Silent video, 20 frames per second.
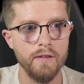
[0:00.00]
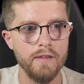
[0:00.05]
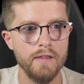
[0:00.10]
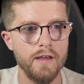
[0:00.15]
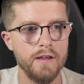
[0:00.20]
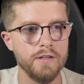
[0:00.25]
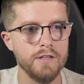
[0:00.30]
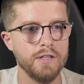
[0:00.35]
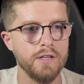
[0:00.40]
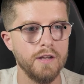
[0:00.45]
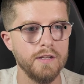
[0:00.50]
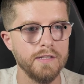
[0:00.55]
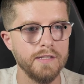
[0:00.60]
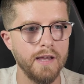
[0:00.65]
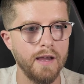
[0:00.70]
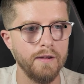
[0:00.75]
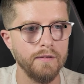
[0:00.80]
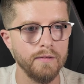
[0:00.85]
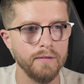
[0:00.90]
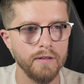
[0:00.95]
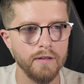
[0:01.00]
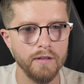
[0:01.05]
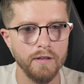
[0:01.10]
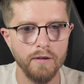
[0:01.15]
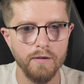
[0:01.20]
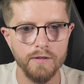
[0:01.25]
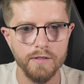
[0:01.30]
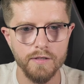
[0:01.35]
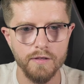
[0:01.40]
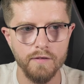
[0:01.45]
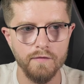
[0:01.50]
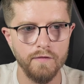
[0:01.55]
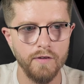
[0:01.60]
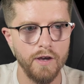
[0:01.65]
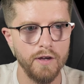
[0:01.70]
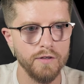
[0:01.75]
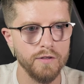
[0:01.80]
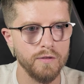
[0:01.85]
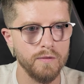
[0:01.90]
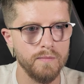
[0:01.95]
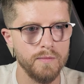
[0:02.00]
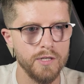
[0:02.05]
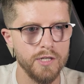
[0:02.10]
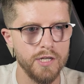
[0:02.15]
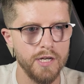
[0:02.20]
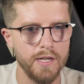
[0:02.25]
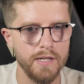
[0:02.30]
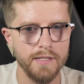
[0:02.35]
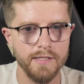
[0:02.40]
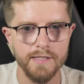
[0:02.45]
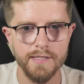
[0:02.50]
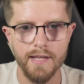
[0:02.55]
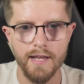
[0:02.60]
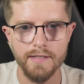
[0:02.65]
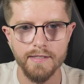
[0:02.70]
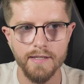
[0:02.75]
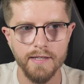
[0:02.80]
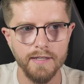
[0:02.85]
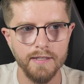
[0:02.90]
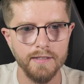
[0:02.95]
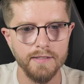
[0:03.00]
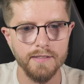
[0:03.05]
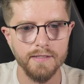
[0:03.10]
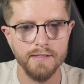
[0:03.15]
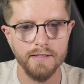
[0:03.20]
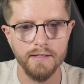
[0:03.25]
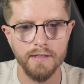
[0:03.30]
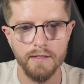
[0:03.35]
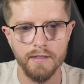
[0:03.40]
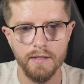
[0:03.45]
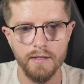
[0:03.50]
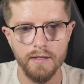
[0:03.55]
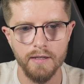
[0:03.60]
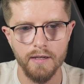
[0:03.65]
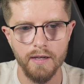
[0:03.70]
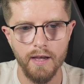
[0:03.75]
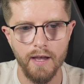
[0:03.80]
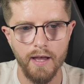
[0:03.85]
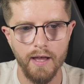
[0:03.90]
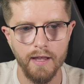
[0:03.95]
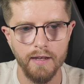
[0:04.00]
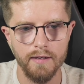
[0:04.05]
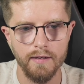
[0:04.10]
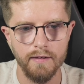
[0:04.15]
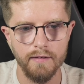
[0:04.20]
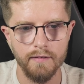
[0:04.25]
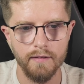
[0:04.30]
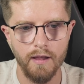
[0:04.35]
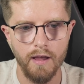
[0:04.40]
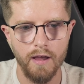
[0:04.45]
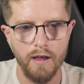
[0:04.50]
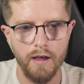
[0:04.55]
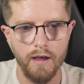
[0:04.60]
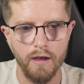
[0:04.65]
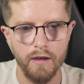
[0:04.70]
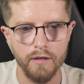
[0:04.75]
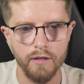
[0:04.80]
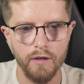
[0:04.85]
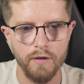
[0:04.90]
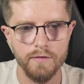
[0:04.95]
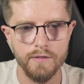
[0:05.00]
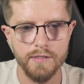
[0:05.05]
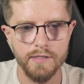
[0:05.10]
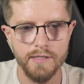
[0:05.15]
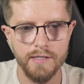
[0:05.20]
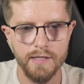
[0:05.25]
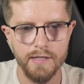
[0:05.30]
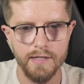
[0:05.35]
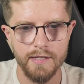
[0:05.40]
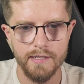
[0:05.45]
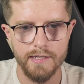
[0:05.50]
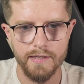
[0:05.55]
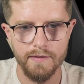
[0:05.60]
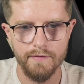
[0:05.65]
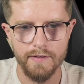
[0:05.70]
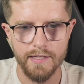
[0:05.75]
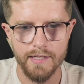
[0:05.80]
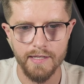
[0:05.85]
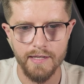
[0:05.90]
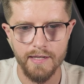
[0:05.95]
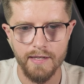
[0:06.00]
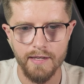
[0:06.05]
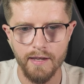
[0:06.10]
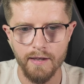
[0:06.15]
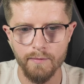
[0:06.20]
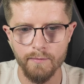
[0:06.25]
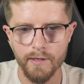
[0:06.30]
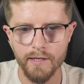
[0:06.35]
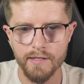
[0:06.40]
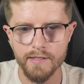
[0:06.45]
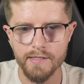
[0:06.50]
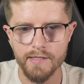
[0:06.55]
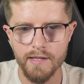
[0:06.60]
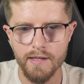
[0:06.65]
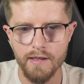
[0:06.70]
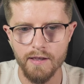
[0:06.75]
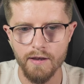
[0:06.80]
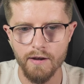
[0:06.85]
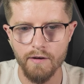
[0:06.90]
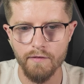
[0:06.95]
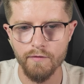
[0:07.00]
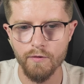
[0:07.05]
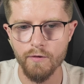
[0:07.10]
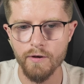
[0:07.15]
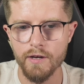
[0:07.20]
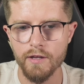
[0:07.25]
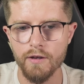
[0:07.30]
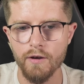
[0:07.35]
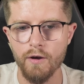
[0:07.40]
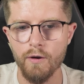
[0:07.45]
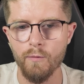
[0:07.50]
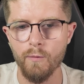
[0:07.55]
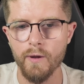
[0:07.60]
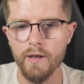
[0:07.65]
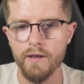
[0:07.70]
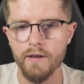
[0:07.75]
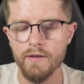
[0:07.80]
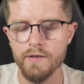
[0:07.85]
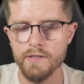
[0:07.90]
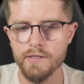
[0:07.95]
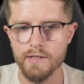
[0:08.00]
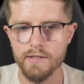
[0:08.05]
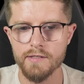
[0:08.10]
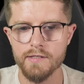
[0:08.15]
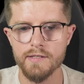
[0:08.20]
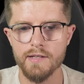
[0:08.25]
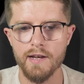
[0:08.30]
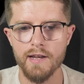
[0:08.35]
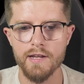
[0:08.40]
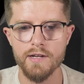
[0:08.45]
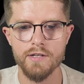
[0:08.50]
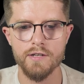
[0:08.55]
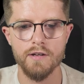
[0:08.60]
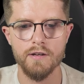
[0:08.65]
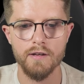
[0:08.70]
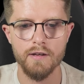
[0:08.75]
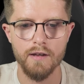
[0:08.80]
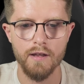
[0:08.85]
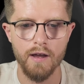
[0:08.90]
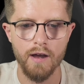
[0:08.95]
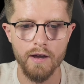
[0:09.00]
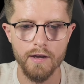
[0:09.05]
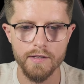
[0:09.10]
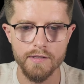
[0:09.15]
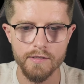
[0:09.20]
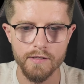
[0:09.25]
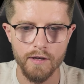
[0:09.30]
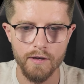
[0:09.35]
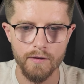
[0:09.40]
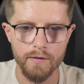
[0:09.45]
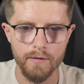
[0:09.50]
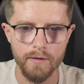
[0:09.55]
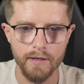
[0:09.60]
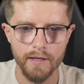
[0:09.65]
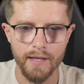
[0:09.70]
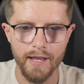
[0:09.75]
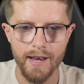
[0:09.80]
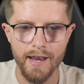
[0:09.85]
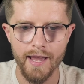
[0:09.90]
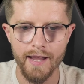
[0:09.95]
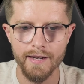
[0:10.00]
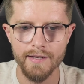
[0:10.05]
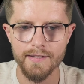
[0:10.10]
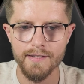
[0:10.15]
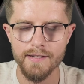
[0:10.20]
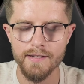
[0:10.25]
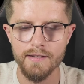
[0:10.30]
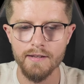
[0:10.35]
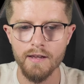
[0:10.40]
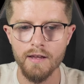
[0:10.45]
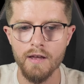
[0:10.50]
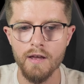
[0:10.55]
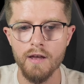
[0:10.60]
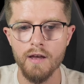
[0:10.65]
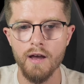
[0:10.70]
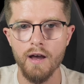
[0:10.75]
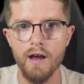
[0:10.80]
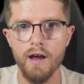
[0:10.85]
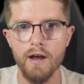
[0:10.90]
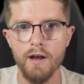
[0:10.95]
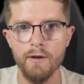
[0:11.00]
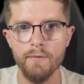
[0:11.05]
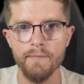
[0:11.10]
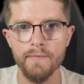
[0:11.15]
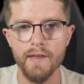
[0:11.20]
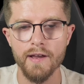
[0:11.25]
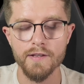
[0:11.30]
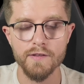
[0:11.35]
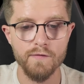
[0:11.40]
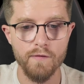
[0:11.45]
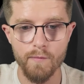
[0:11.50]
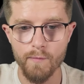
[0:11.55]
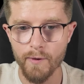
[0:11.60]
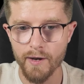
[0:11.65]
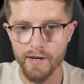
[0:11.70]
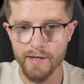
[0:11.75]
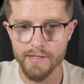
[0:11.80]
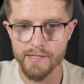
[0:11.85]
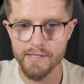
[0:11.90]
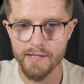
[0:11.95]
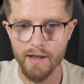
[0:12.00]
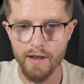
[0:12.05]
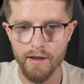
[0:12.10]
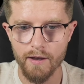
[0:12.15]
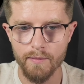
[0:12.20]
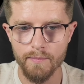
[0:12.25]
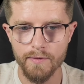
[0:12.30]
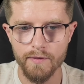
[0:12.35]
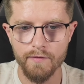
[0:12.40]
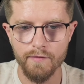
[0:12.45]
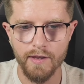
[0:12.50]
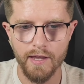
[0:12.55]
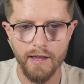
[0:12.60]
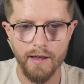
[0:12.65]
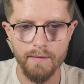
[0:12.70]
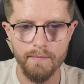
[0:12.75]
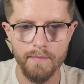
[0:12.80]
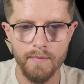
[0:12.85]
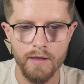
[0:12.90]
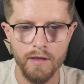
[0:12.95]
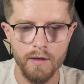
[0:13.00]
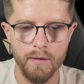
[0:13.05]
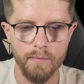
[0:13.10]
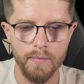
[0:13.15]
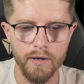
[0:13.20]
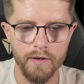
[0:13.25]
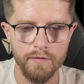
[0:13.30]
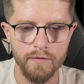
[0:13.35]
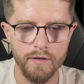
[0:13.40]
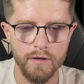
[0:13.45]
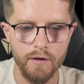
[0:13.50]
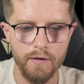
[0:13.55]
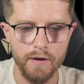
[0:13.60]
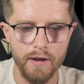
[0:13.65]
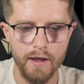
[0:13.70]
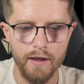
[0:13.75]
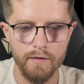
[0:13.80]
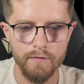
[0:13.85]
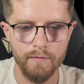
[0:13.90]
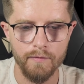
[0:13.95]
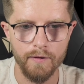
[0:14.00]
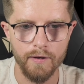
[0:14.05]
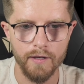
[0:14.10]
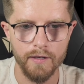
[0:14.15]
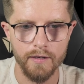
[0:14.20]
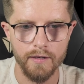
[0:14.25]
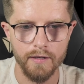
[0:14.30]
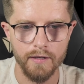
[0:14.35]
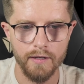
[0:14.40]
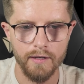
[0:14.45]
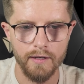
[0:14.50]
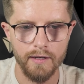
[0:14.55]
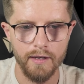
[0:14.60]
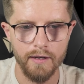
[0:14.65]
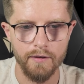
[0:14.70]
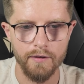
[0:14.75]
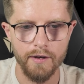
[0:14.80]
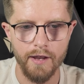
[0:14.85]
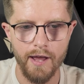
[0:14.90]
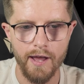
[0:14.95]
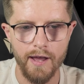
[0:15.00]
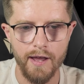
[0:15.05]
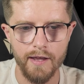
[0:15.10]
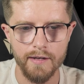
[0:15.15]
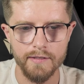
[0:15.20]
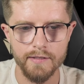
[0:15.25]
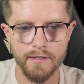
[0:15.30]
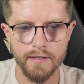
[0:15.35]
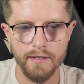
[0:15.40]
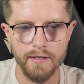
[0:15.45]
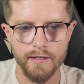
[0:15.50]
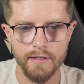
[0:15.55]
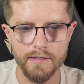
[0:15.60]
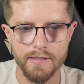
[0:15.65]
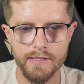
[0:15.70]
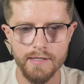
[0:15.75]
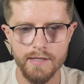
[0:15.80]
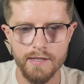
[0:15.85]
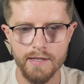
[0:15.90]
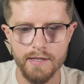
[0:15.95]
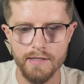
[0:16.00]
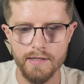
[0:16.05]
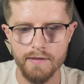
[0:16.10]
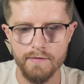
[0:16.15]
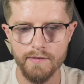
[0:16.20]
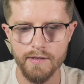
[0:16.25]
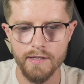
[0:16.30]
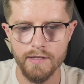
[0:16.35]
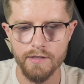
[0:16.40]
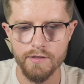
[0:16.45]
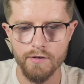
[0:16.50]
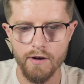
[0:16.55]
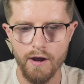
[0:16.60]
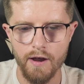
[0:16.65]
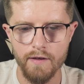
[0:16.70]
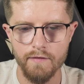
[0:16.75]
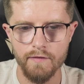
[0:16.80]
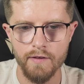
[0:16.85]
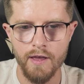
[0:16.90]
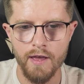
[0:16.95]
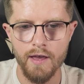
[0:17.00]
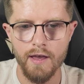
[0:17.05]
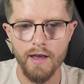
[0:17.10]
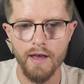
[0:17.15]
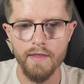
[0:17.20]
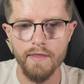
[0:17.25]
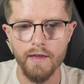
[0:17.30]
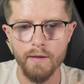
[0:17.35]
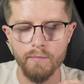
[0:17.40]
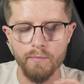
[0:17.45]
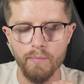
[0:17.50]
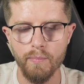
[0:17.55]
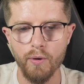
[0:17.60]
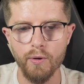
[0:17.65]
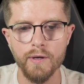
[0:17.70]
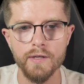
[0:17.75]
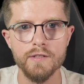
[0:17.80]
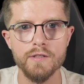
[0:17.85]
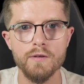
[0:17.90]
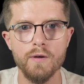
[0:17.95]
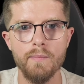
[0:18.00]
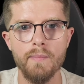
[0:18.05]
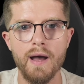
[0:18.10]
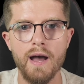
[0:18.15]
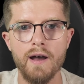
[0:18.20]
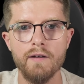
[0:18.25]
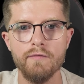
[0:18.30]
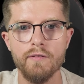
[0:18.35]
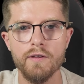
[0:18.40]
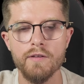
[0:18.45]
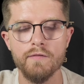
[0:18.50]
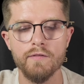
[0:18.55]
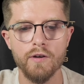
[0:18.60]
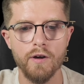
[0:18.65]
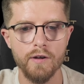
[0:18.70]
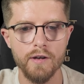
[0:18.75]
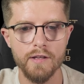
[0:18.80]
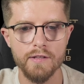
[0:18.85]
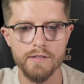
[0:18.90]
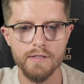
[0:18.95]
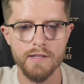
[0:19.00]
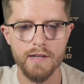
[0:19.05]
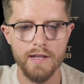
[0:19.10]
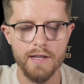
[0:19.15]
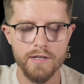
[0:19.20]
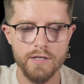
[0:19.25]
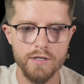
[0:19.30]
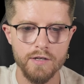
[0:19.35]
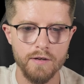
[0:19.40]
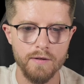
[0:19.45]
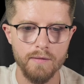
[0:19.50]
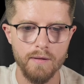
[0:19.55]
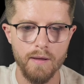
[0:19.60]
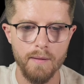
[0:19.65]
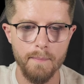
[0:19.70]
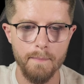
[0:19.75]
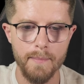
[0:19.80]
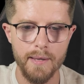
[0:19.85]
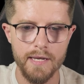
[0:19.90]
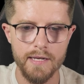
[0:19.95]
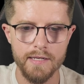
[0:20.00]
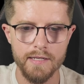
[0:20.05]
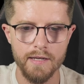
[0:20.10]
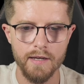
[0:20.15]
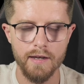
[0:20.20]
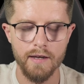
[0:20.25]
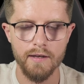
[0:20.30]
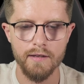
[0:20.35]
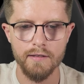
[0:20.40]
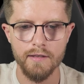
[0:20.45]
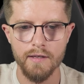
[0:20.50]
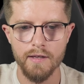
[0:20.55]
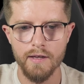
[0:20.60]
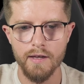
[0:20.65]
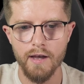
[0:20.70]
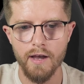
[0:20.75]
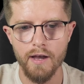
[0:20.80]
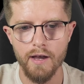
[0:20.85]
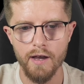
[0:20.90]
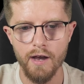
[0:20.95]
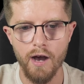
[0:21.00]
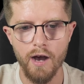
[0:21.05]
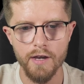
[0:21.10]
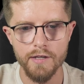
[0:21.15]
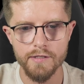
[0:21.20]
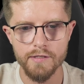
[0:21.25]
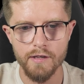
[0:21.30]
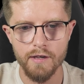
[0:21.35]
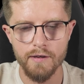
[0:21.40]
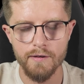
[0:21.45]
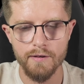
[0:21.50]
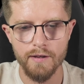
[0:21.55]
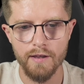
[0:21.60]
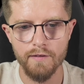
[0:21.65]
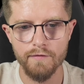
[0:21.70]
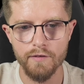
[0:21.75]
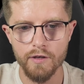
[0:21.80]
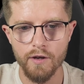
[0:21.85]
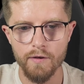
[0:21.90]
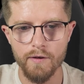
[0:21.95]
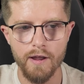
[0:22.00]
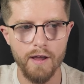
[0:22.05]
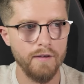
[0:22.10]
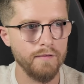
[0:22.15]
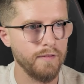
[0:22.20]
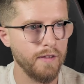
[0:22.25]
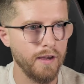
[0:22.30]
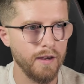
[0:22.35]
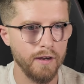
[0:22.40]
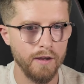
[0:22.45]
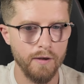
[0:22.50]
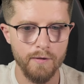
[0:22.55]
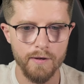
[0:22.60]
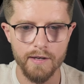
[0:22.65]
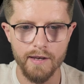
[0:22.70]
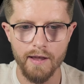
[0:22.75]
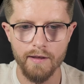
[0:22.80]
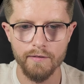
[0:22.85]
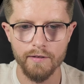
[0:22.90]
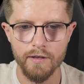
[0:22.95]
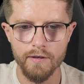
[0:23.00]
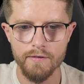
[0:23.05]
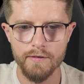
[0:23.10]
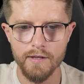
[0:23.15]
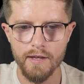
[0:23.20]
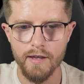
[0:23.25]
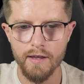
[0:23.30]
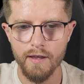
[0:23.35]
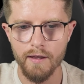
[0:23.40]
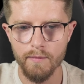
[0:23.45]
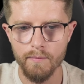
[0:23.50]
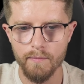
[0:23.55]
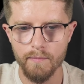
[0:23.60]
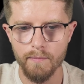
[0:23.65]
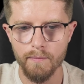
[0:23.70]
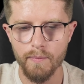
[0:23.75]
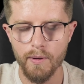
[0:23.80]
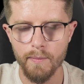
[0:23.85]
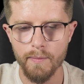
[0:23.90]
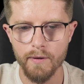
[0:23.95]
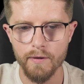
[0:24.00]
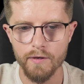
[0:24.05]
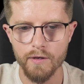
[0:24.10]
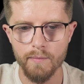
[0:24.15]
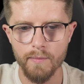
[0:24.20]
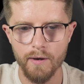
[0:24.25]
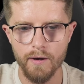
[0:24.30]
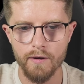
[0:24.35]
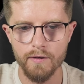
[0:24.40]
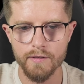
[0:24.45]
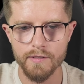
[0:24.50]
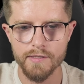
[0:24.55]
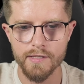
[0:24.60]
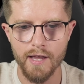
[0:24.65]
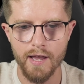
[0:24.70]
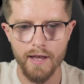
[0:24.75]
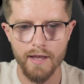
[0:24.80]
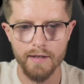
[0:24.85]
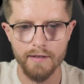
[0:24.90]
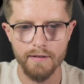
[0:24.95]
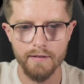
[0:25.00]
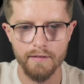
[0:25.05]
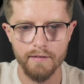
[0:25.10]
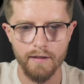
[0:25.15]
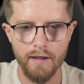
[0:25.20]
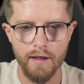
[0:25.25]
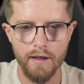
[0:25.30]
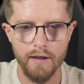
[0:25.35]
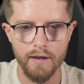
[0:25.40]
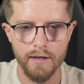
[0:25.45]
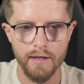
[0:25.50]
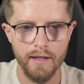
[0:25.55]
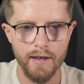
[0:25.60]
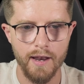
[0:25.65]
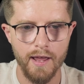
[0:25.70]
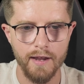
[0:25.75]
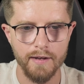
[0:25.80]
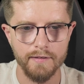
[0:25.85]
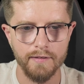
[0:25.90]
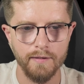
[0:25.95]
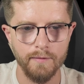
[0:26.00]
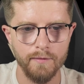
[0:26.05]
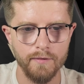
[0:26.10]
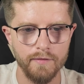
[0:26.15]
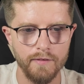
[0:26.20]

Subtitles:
now that that's shut down, I'm going to go into the virtual machine settings and go to CD DVD, and we can see here I've already got a Windows installation ISO connected. That's from when I set up the VM, but if you don't have one, click on add, click CD DVD drive, and then point to a path where you've got an installation media ISO. If you don't have that, go and download it, pop it on your box and connect